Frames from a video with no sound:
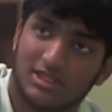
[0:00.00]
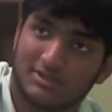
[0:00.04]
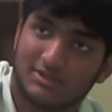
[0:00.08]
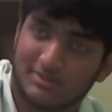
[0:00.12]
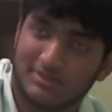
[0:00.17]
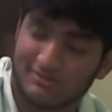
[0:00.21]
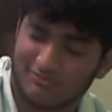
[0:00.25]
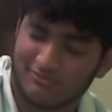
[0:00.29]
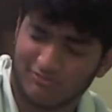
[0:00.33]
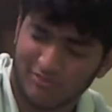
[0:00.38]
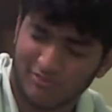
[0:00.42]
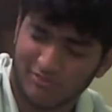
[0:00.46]
And it
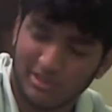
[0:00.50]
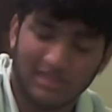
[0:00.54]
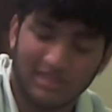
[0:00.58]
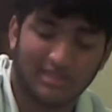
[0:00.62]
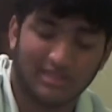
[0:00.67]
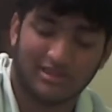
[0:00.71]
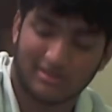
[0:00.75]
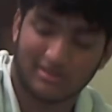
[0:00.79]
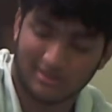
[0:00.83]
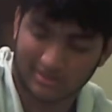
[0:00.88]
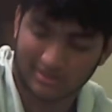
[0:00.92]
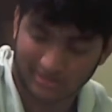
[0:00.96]
really
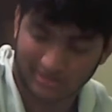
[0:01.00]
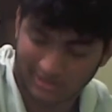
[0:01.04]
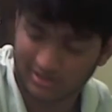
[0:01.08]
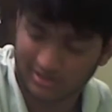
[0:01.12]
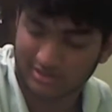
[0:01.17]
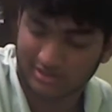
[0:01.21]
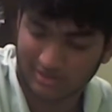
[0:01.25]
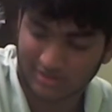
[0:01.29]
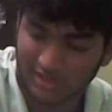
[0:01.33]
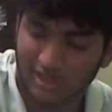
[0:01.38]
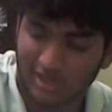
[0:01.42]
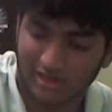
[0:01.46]

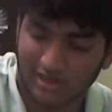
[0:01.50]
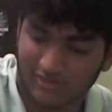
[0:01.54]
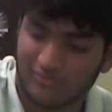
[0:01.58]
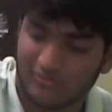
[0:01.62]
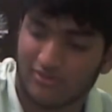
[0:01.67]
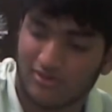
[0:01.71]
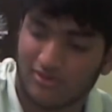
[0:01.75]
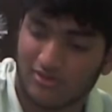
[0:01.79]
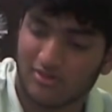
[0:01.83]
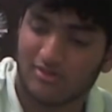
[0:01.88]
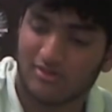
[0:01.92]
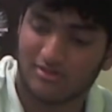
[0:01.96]
kind of
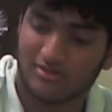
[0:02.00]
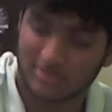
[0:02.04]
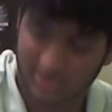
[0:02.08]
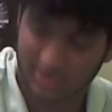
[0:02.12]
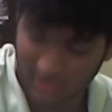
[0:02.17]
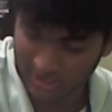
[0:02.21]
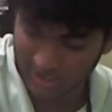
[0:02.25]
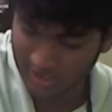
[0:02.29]
hurts.